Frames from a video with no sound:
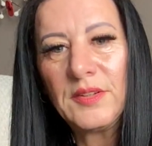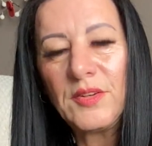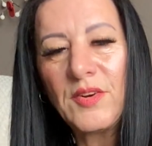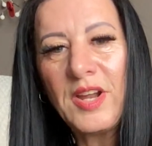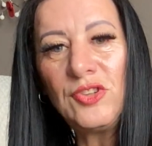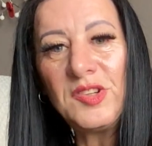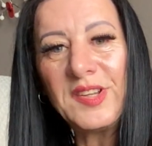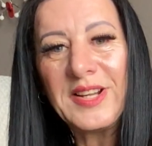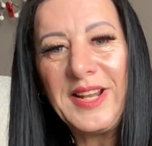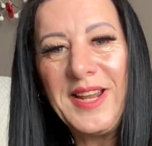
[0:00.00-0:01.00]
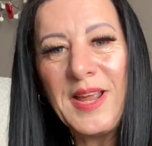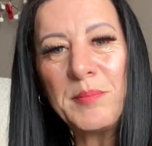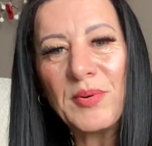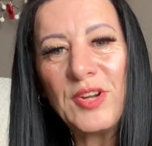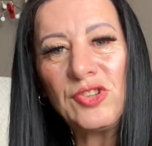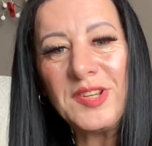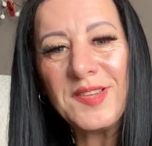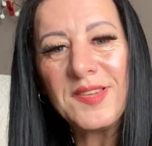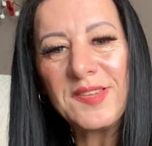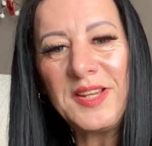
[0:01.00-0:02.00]
Right? She's a clean empress. She
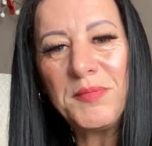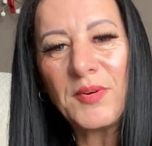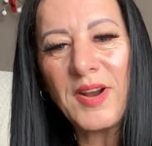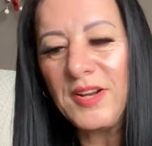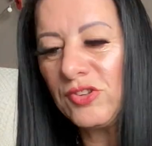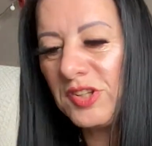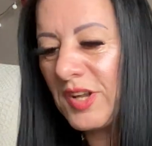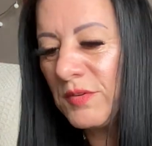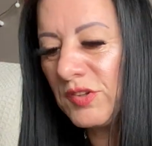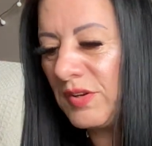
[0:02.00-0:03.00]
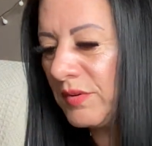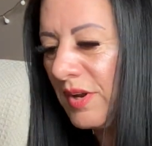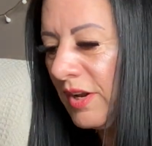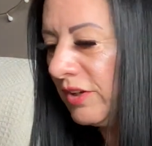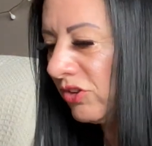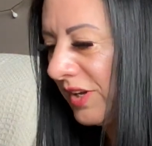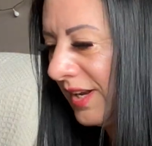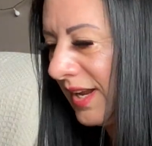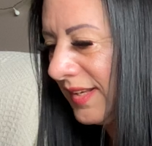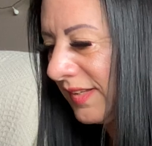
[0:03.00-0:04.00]
doesn't sleep around. She ain't
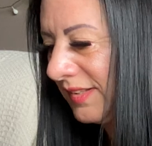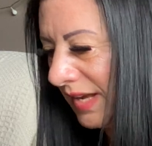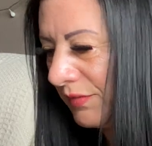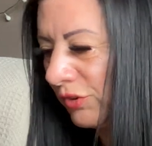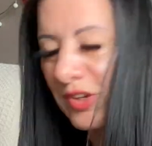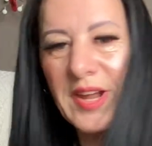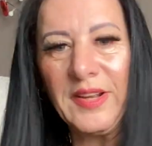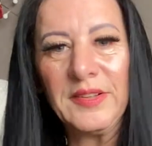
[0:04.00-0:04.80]
into devil shit.